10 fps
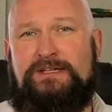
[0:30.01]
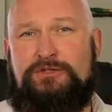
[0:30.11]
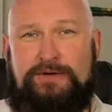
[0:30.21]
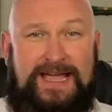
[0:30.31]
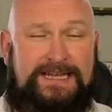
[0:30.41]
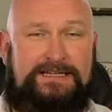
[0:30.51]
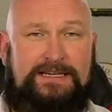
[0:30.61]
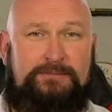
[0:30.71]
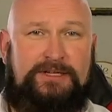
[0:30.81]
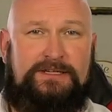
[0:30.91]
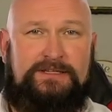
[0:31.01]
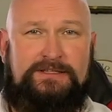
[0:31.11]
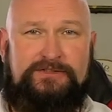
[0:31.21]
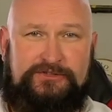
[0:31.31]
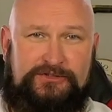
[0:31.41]
to academic
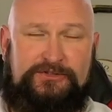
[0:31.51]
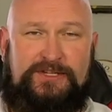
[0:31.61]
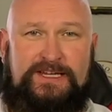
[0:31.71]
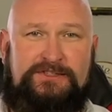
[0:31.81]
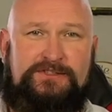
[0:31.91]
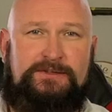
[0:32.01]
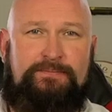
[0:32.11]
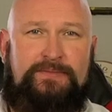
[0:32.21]
success.